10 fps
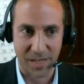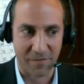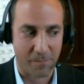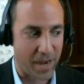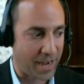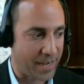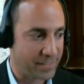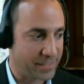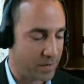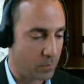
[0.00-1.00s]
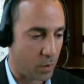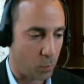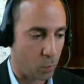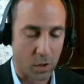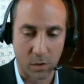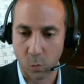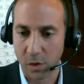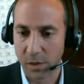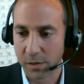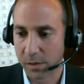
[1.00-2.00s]
if my ISA, well, well,
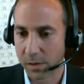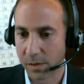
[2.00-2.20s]
well. well,